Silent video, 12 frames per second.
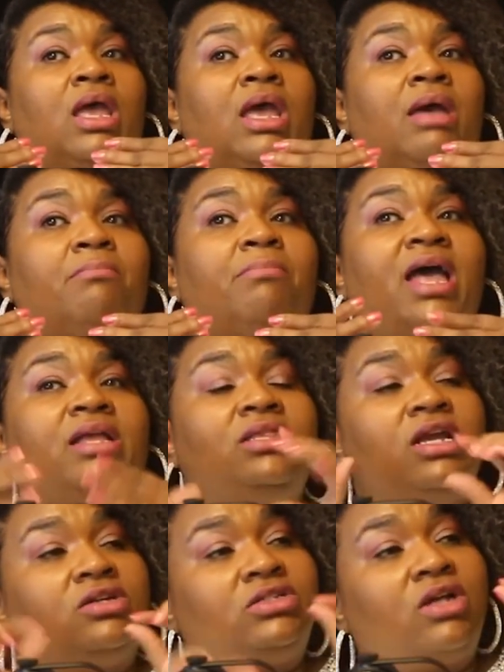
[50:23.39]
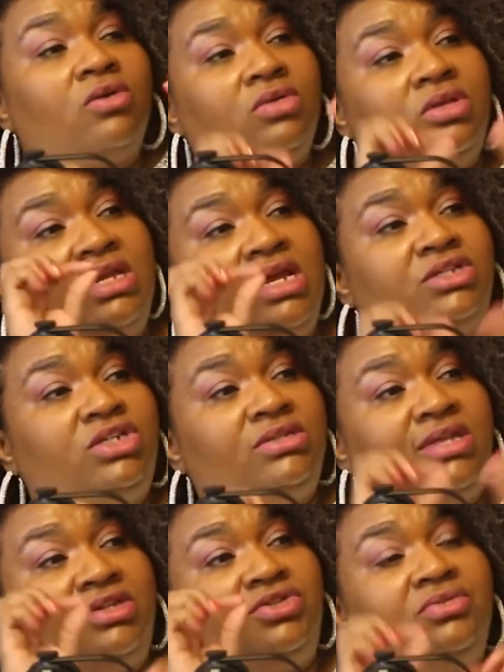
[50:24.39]
but there's certain niches
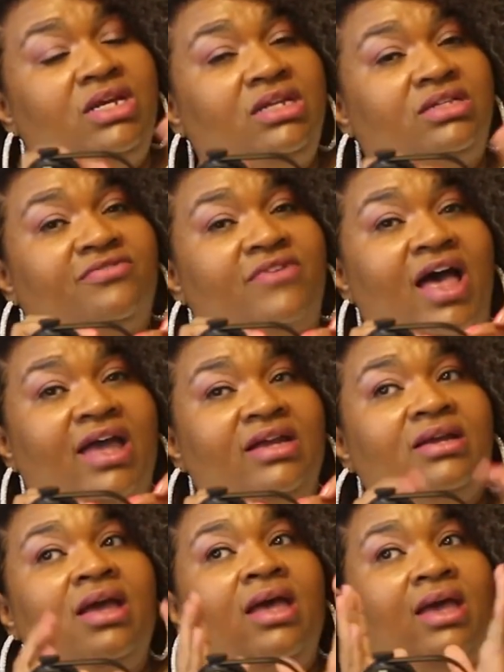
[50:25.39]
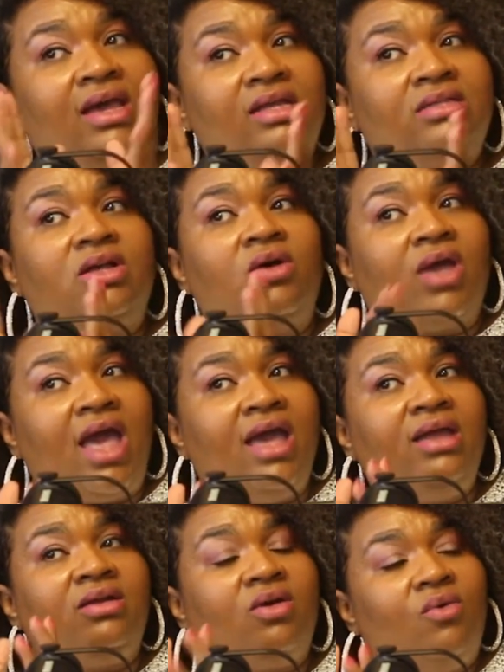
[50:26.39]
that you need to find, it's
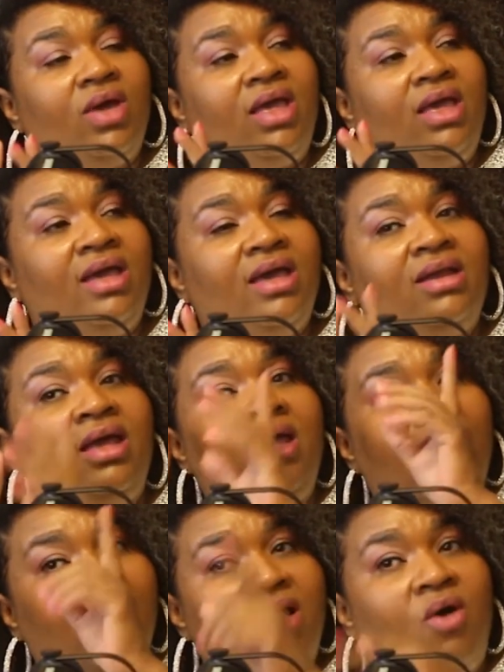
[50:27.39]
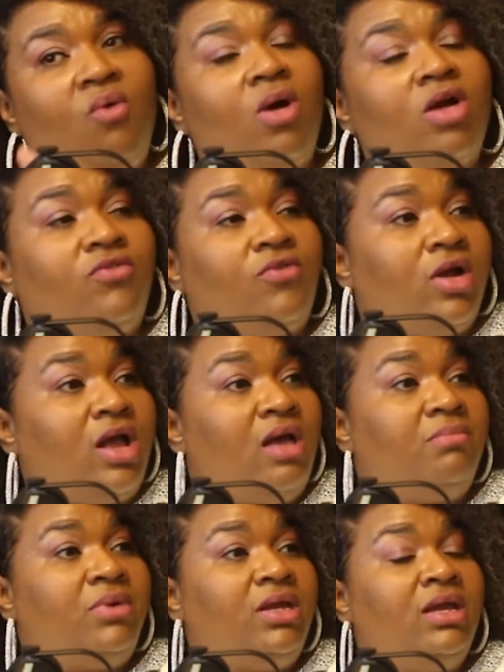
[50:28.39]
okay to go ahead and go work for a
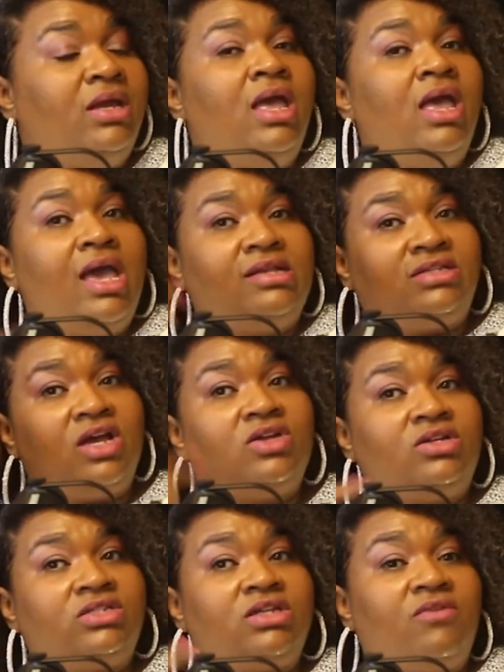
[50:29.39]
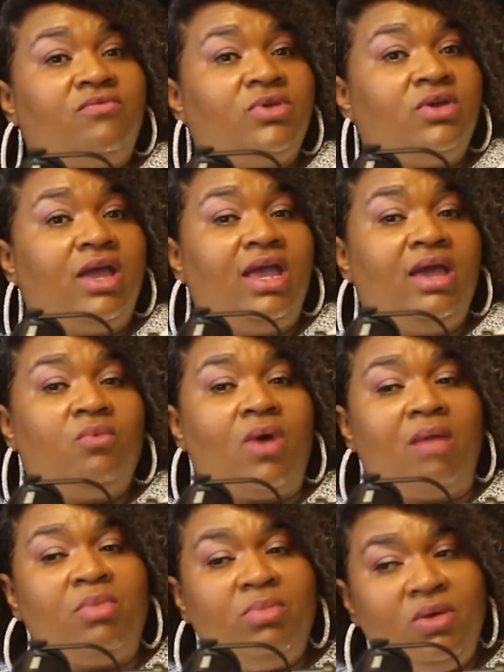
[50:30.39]
company and tell yourself in your head, well,
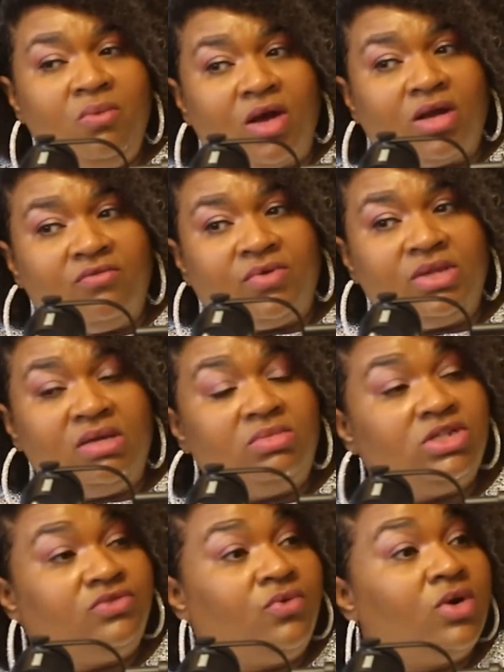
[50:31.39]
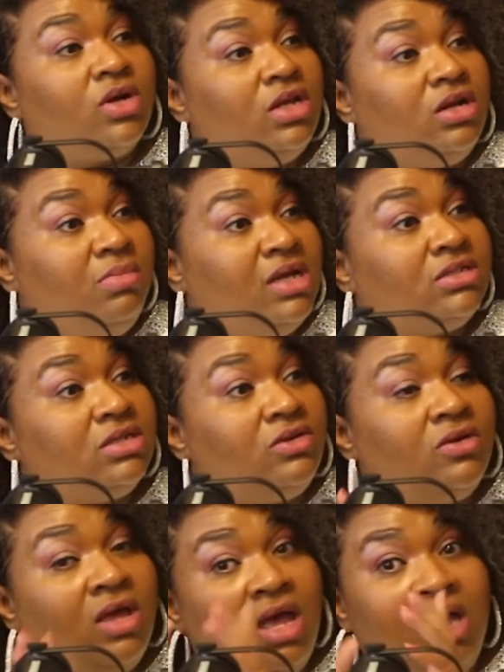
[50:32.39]
I'm going to be working for them just for a little bit
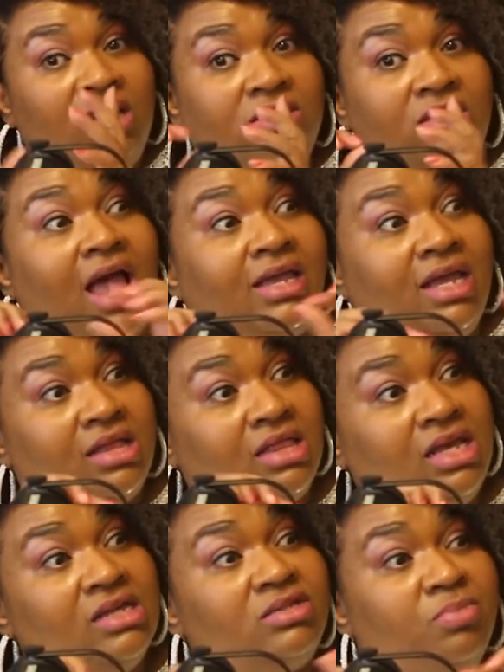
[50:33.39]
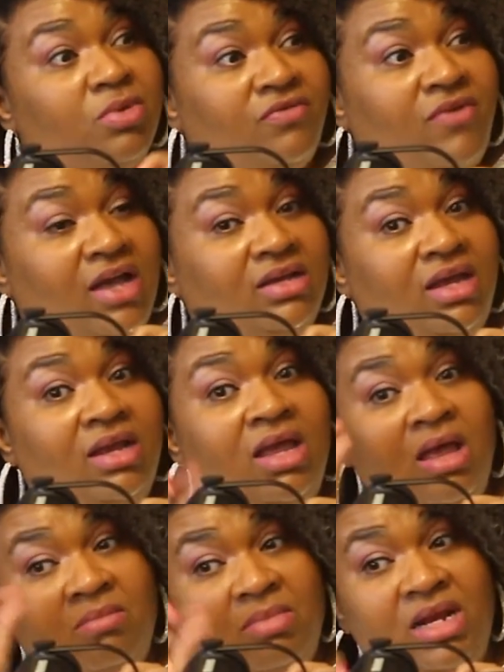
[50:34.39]
till I get this perfected.
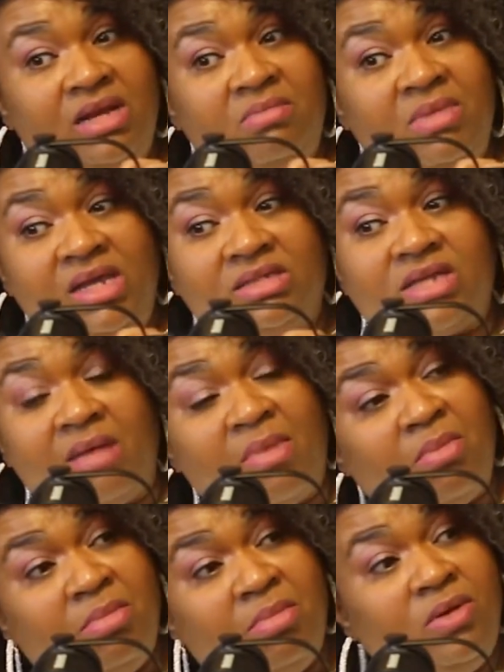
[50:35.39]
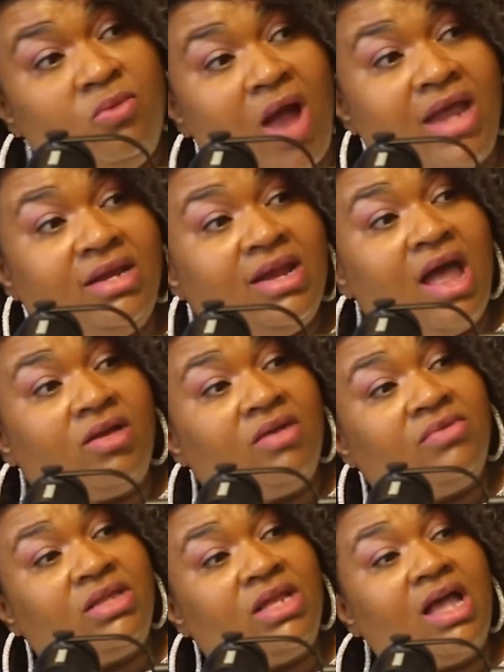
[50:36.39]
But in the meantime, I'm going to be writing out
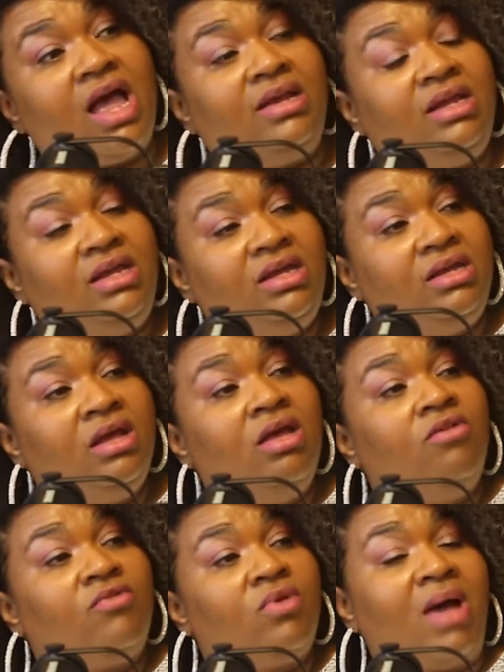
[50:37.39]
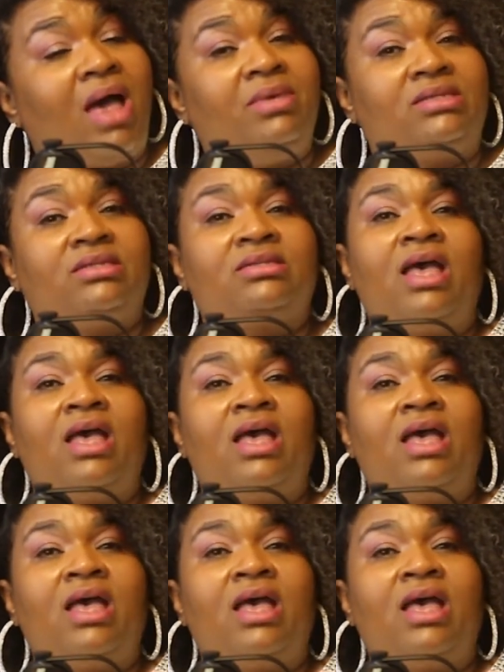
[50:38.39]
everything I need for my business.